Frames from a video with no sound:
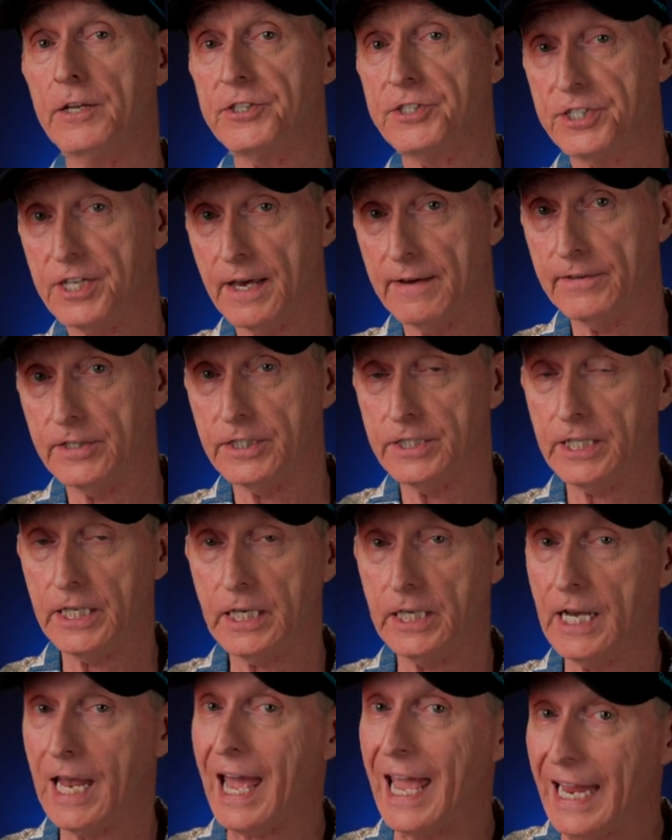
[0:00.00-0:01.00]

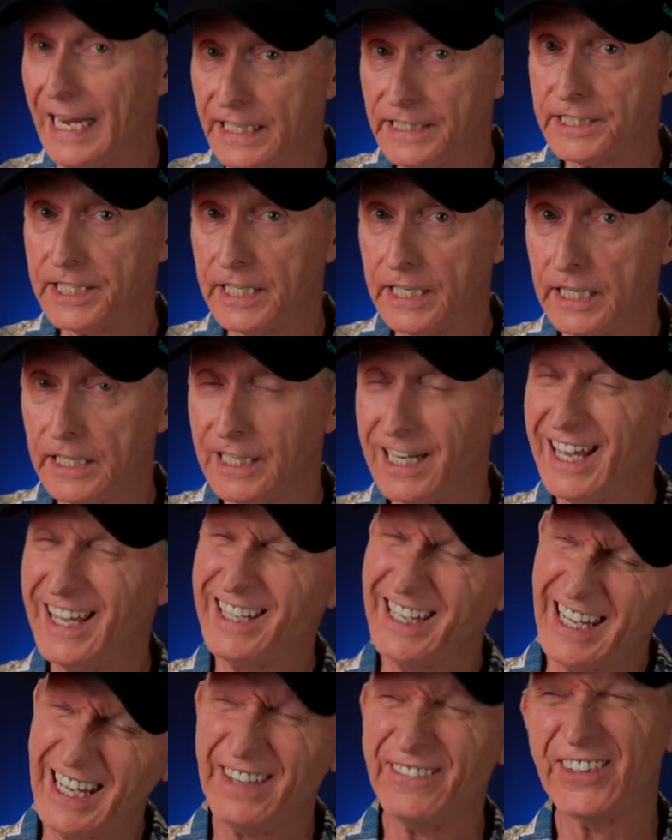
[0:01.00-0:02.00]
17, 18,
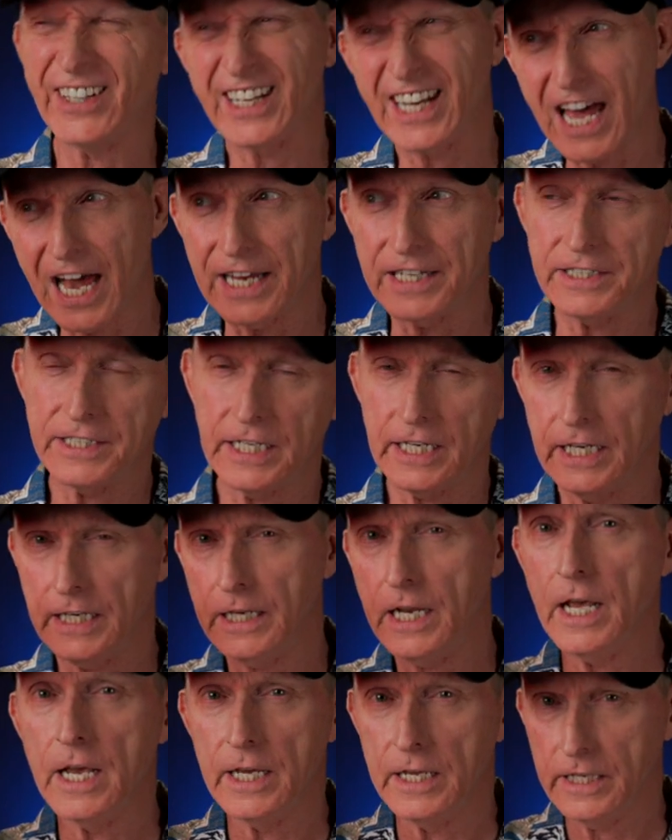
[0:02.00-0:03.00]
and even
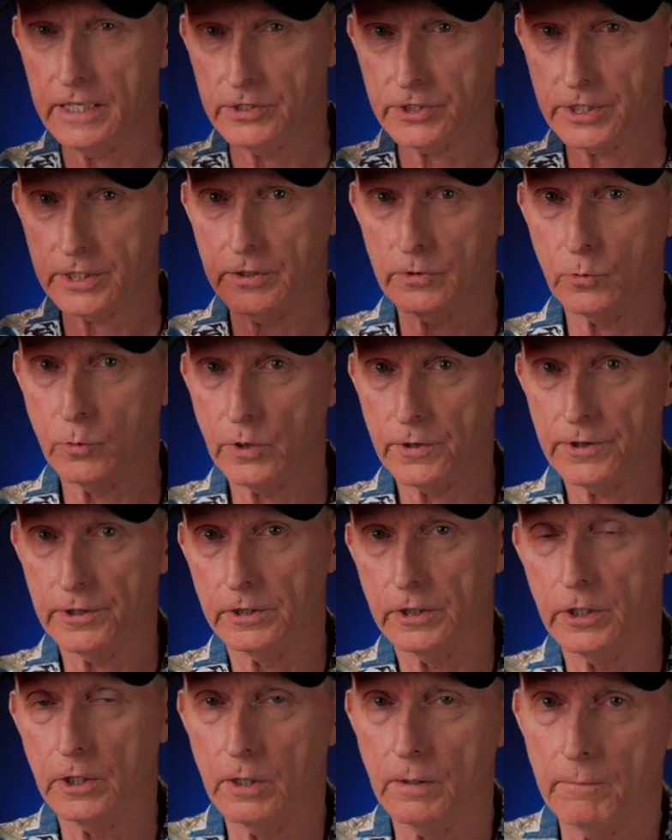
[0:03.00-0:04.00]
19 is where the
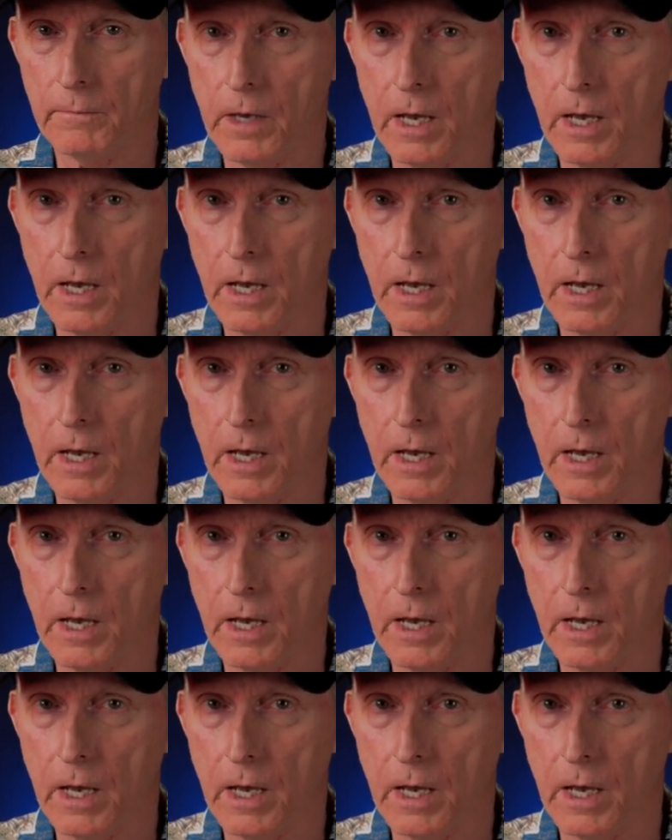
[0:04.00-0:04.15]
little